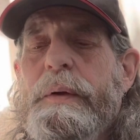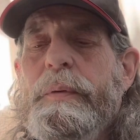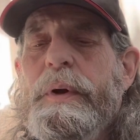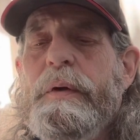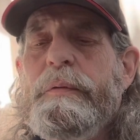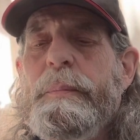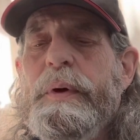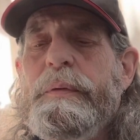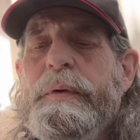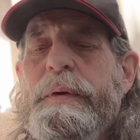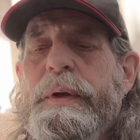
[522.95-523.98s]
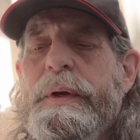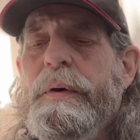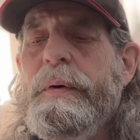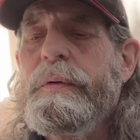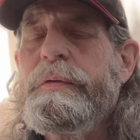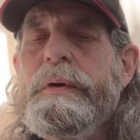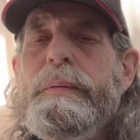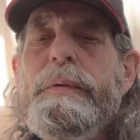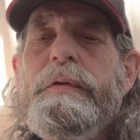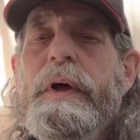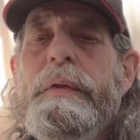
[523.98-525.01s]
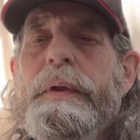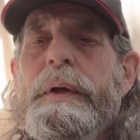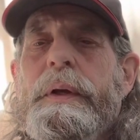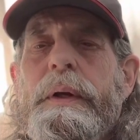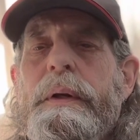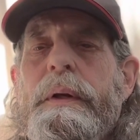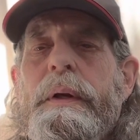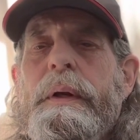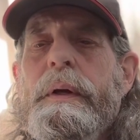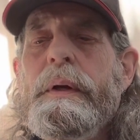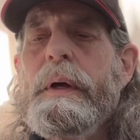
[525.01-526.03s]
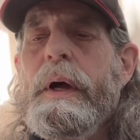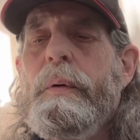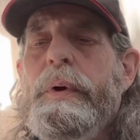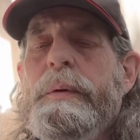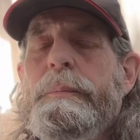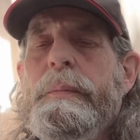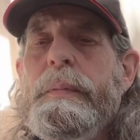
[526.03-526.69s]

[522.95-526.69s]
went over both the dig holes and there was nothing. And I went